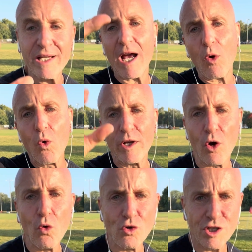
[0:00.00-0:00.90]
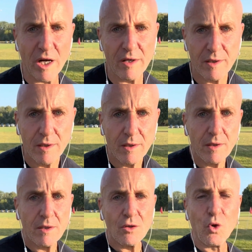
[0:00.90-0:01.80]
Yahuwah Yahusha.
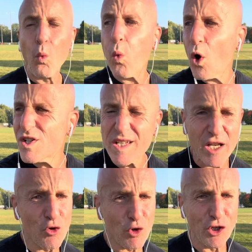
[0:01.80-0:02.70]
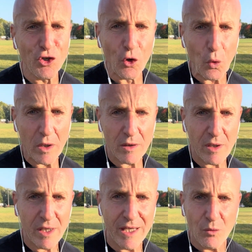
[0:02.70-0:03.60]
The worst thing you can do
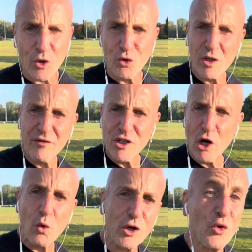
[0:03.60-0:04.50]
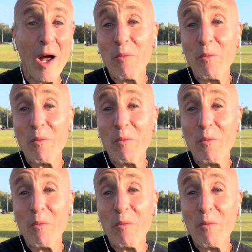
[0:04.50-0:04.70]
when you live in Yahuwah,